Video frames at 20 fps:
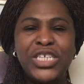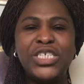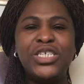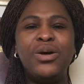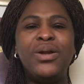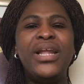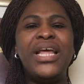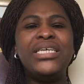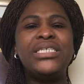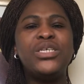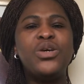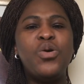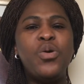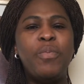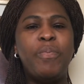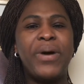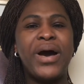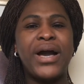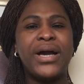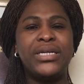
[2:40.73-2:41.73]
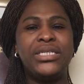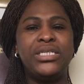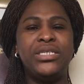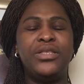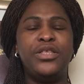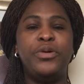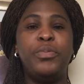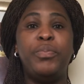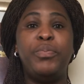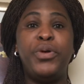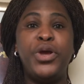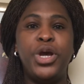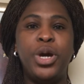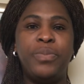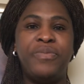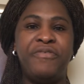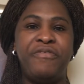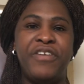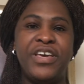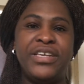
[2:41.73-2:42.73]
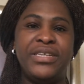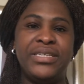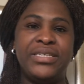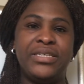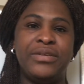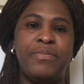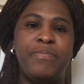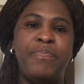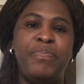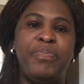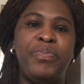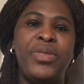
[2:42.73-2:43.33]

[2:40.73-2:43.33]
So let's go back to the pre-op phase.